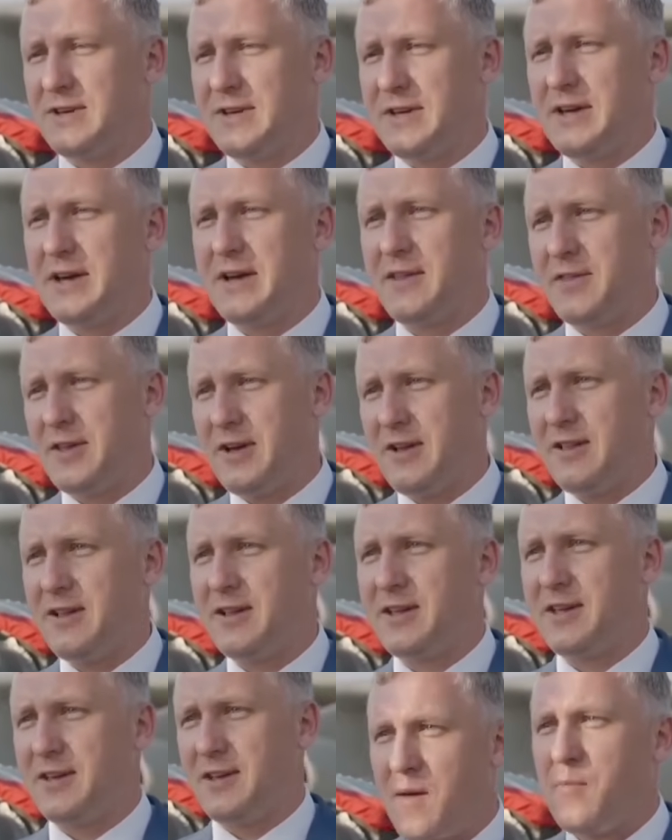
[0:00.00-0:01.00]
Serving as
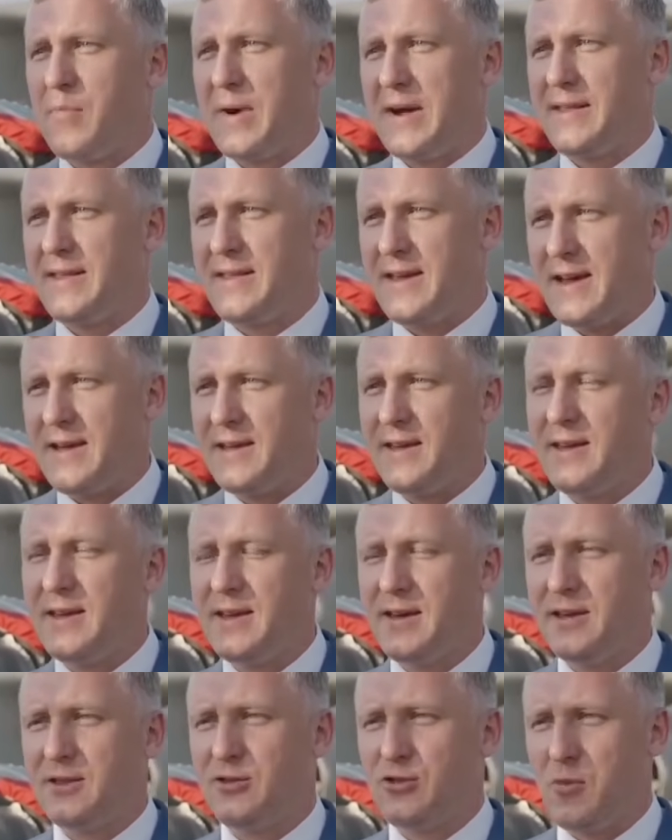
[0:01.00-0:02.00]
both a next
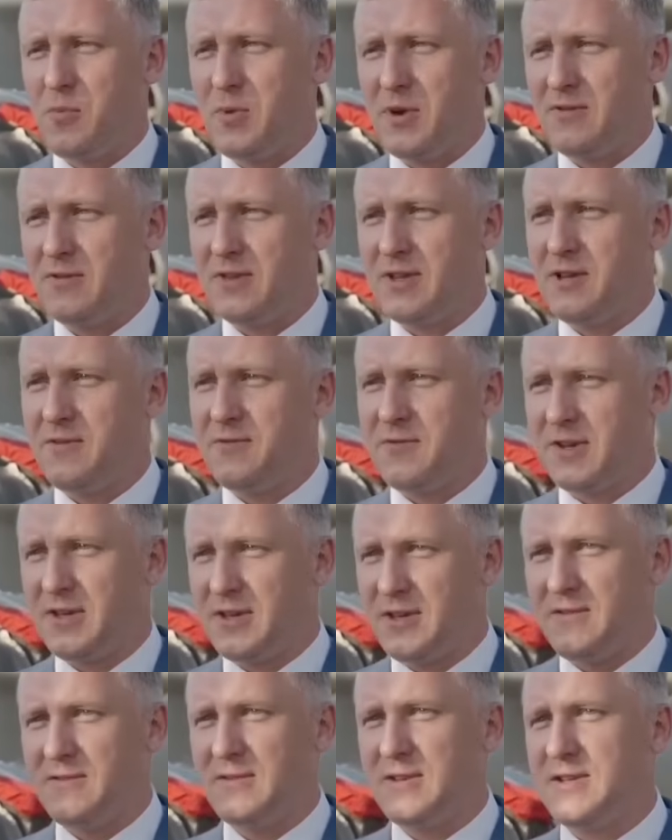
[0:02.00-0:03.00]
generation engine and a
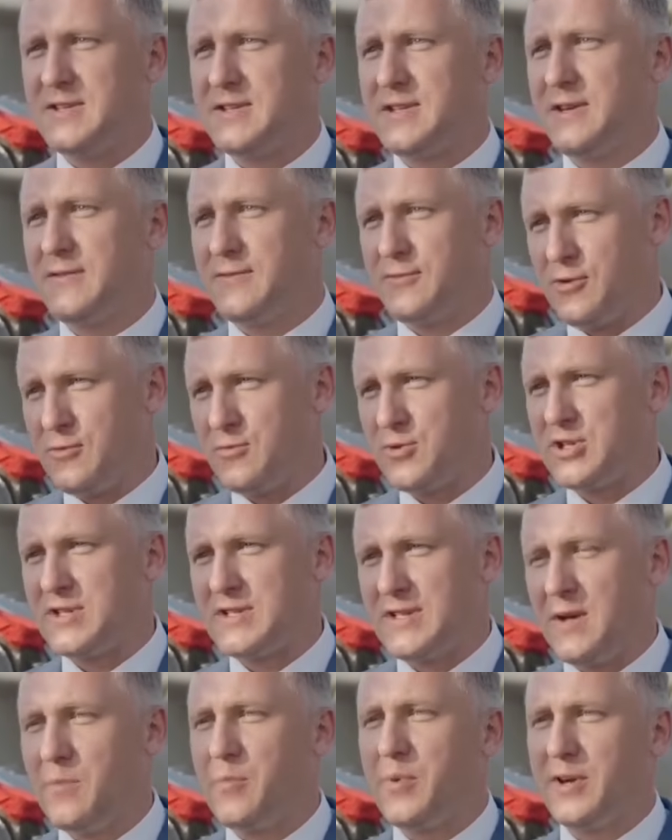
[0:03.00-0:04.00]
retrofit option
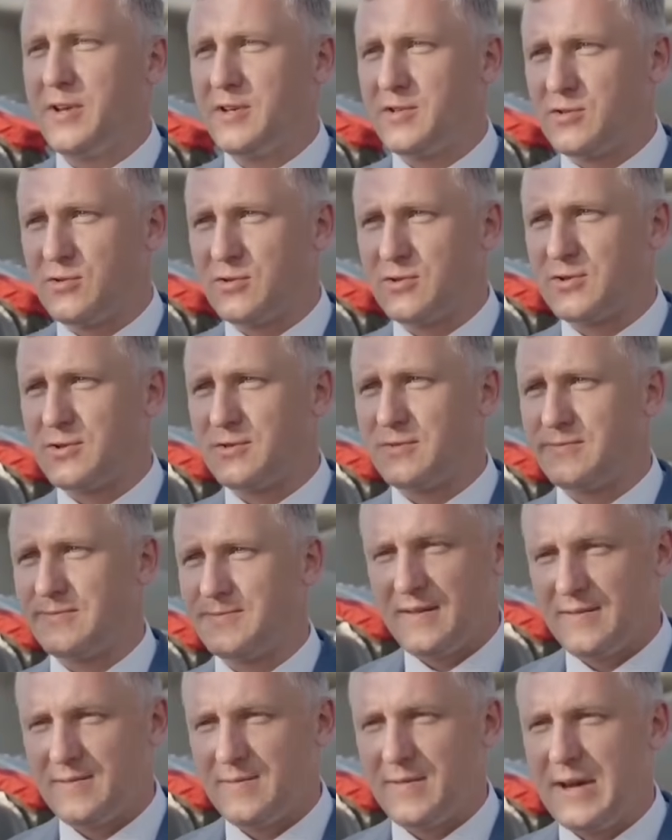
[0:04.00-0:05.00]
for existing
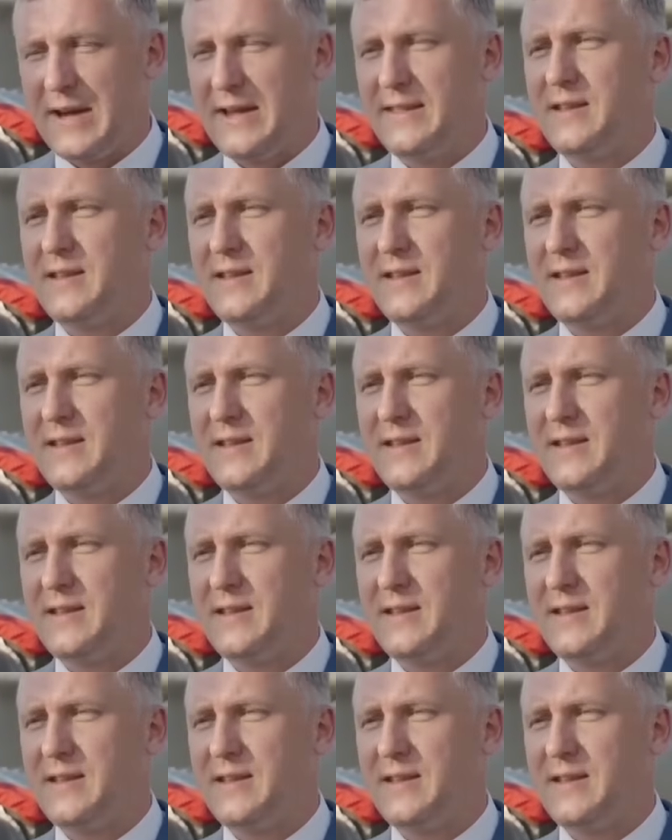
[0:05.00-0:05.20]
fleets,